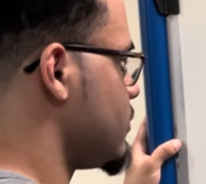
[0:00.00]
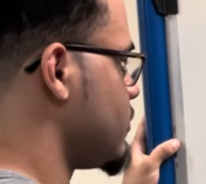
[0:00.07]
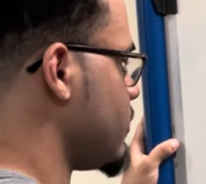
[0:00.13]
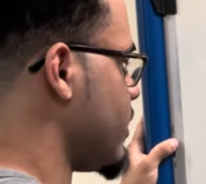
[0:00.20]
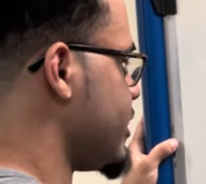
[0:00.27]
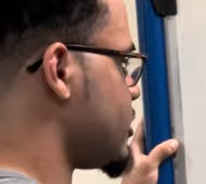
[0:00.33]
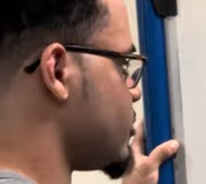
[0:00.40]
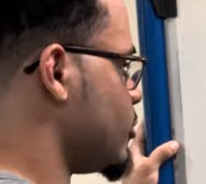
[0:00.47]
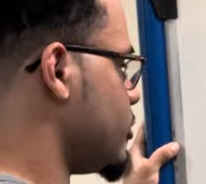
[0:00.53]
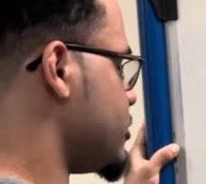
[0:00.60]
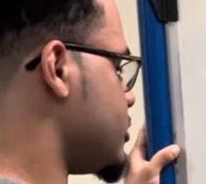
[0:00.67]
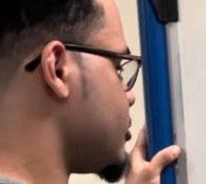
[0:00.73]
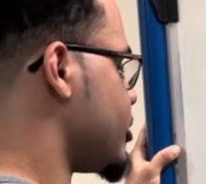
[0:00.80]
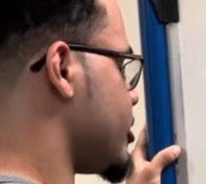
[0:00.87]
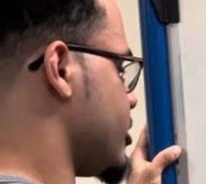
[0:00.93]
right? It's more
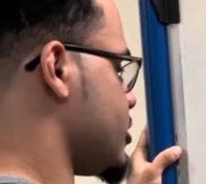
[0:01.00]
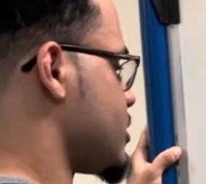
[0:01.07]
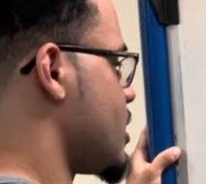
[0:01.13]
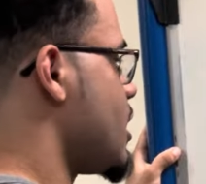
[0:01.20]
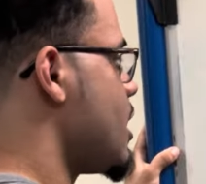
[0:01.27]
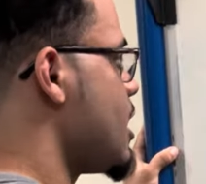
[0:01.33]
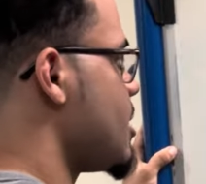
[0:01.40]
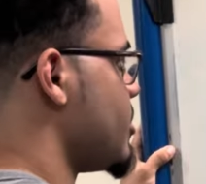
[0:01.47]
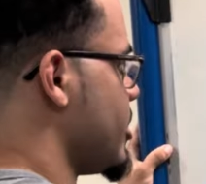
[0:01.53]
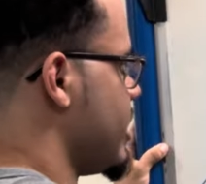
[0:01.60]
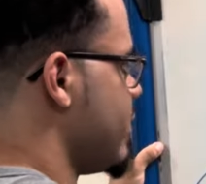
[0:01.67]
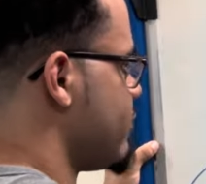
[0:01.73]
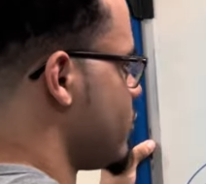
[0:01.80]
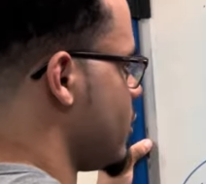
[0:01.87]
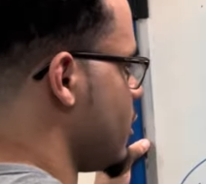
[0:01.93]
dispersed. But
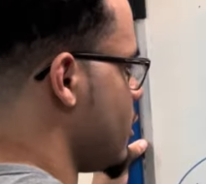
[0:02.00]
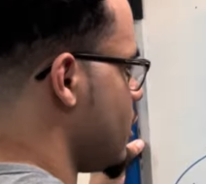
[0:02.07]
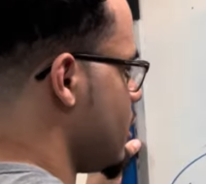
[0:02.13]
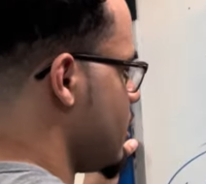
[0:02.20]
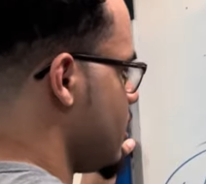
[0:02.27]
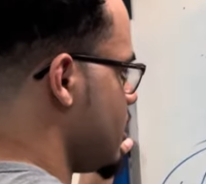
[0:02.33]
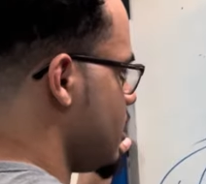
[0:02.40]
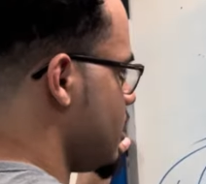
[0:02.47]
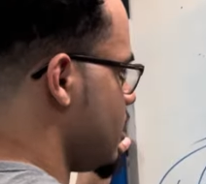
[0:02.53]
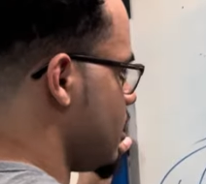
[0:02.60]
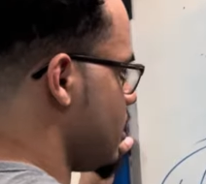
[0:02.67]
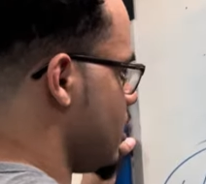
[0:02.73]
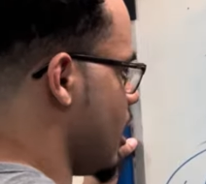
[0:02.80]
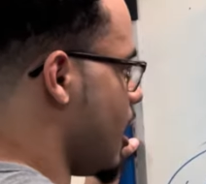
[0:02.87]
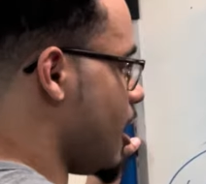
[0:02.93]
if
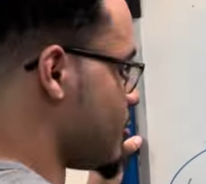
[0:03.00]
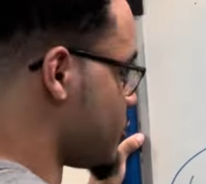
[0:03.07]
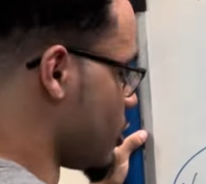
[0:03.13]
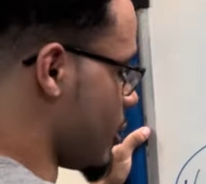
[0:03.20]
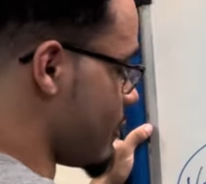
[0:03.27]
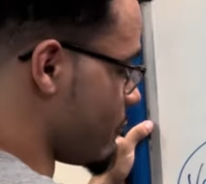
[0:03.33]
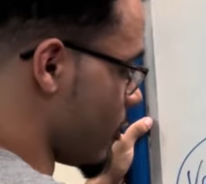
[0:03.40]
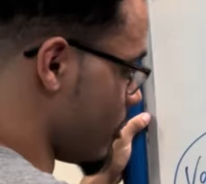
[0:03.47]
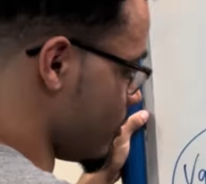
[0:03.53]
if our